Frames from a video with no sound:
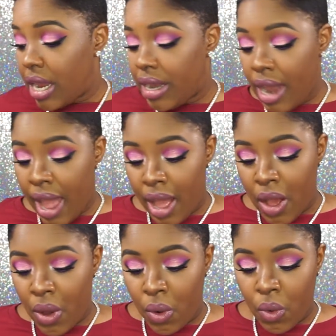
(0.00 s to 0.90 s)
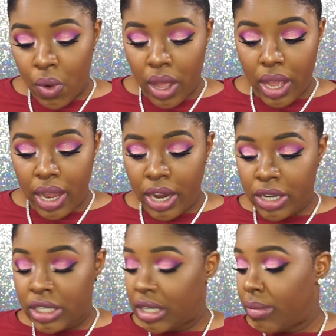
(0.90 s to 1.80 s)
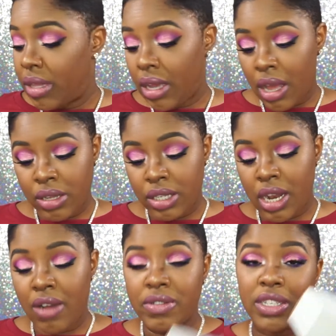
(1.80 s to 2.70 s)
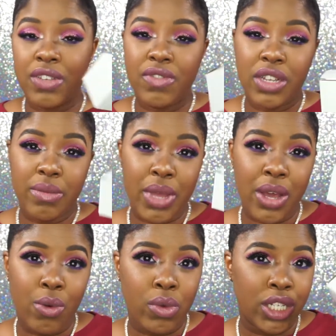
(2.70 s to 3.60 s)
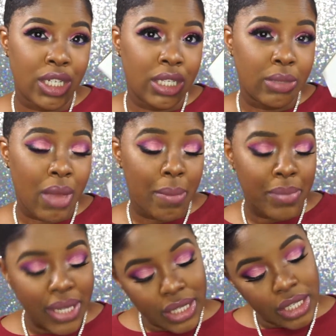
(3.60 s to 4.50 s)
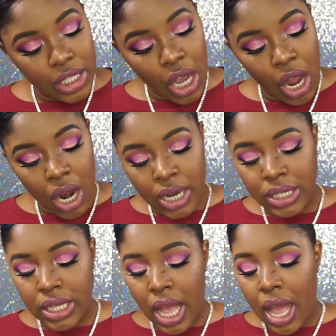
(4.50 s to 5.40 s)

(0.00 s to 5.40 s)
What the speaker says: Now, here's something else that I received in the mail, which is my business cards.